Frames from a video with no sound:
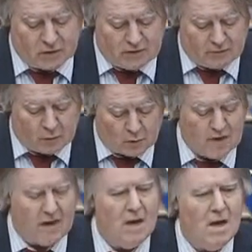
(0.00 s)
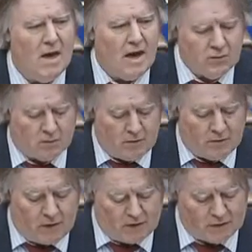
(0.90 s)
2014, 8 were
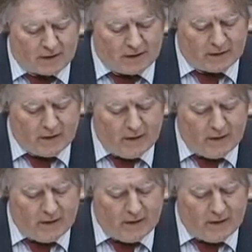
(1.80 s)
involved in